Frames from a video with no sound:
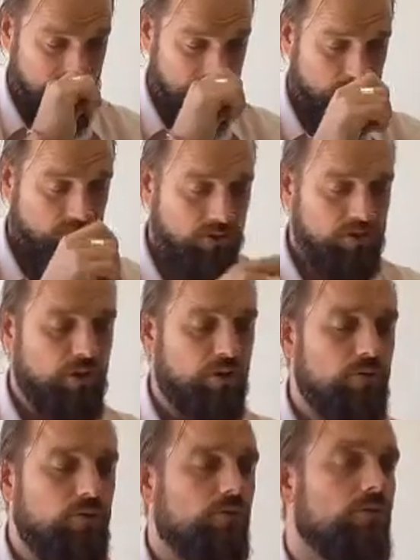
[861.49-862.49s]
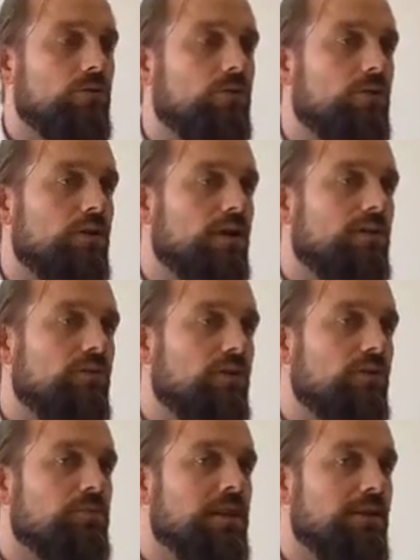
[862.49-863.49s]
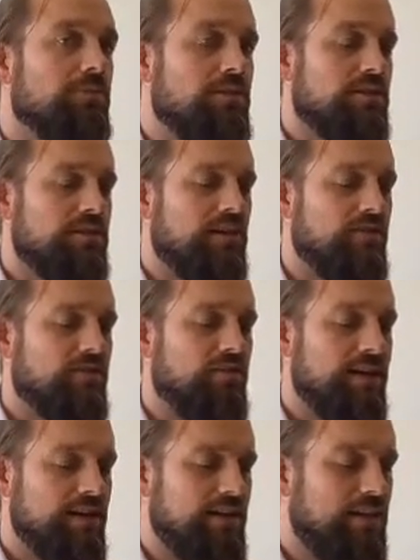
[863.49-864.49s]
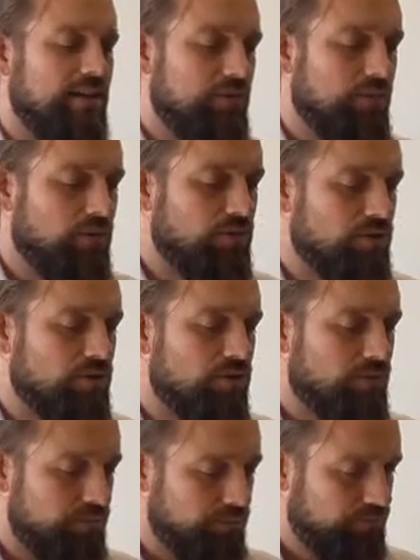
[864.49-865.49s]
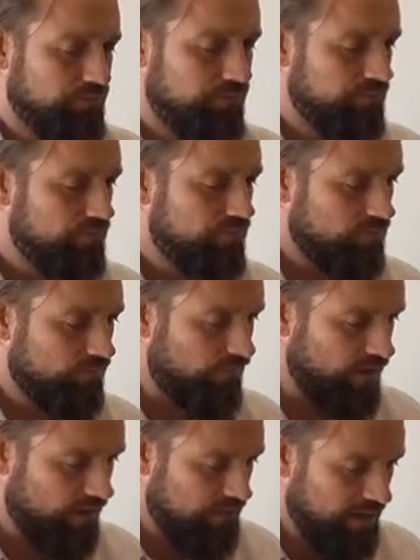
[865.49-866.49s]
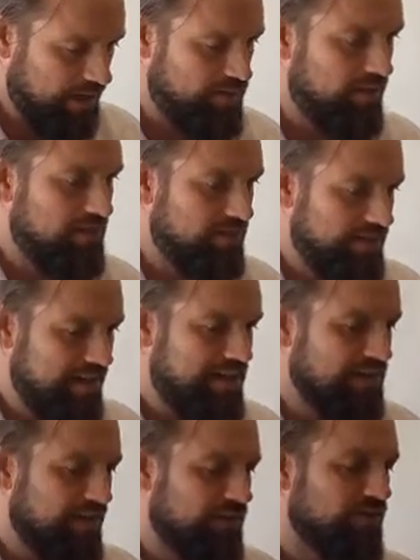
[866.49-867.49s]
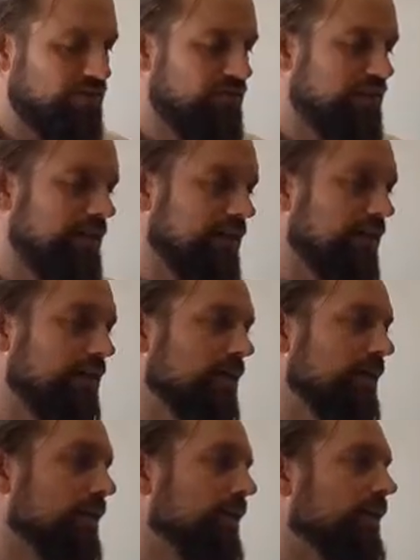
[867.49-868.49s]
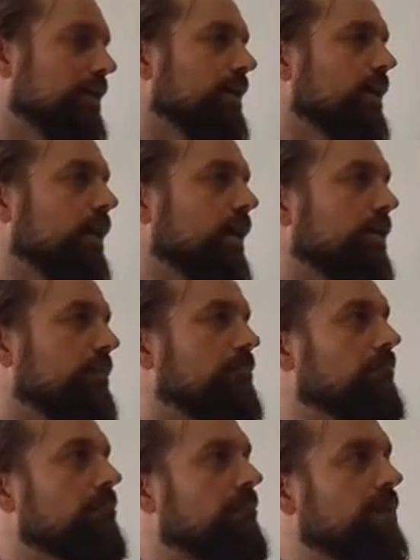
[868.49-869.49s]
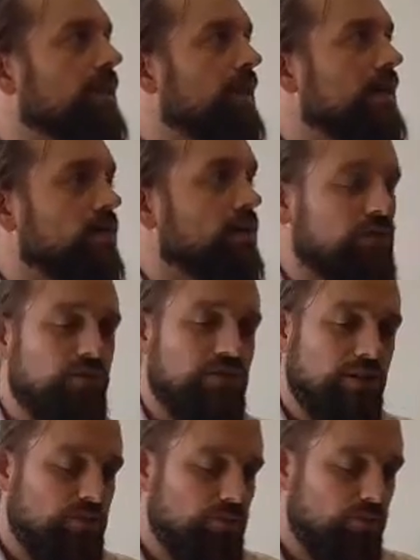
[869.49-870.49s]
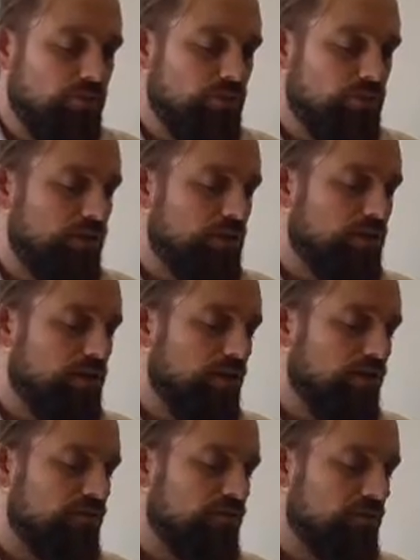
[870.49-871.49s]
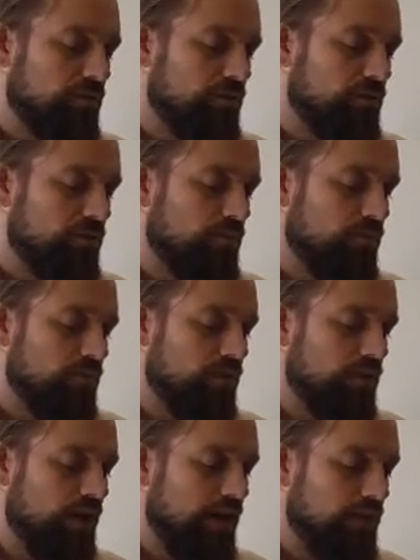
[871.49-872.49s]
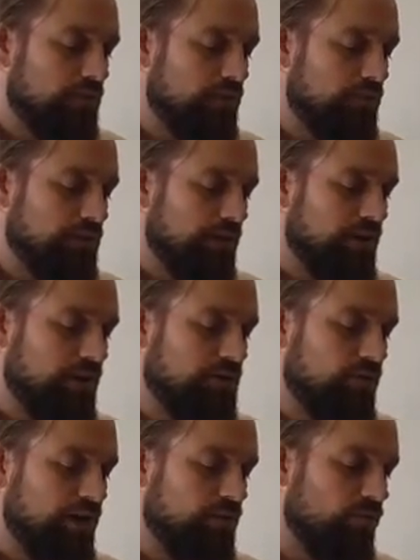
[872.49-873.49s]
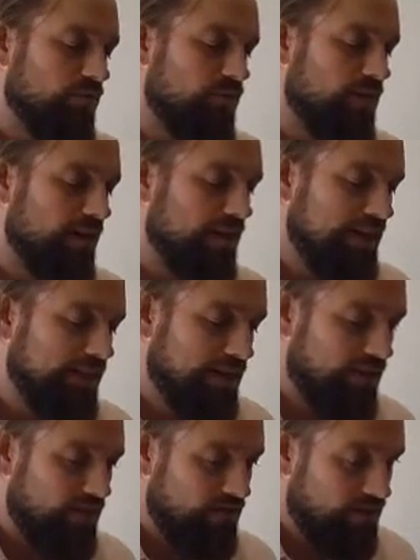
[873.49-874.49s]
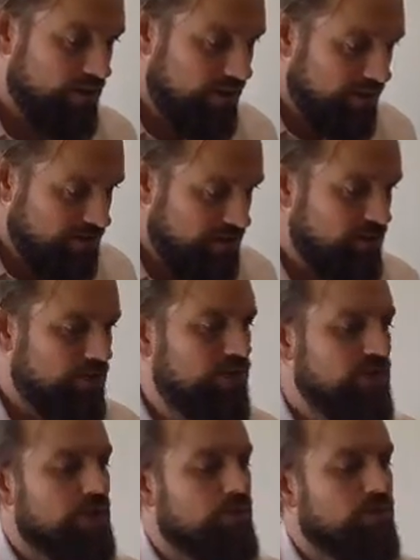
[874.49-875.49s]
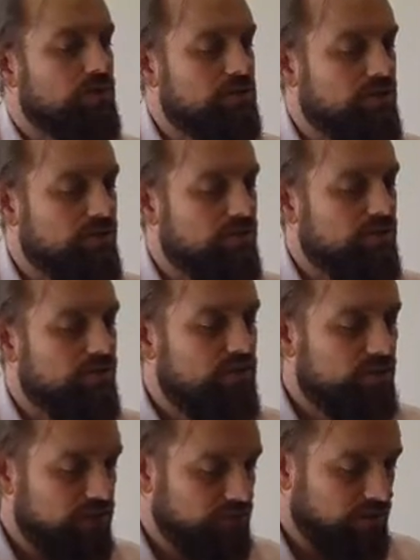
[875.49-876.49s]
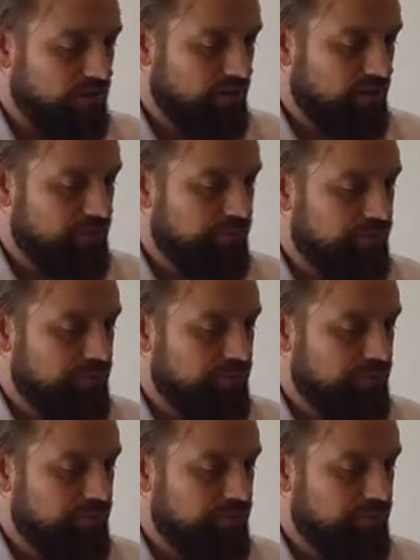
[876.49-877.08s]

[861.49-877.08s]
It also involves being able to self-regulate emotions and being able to understand how you're feeling. Again, when using the tools, some of the pupils I was with were really reluctant because they were fearful of it.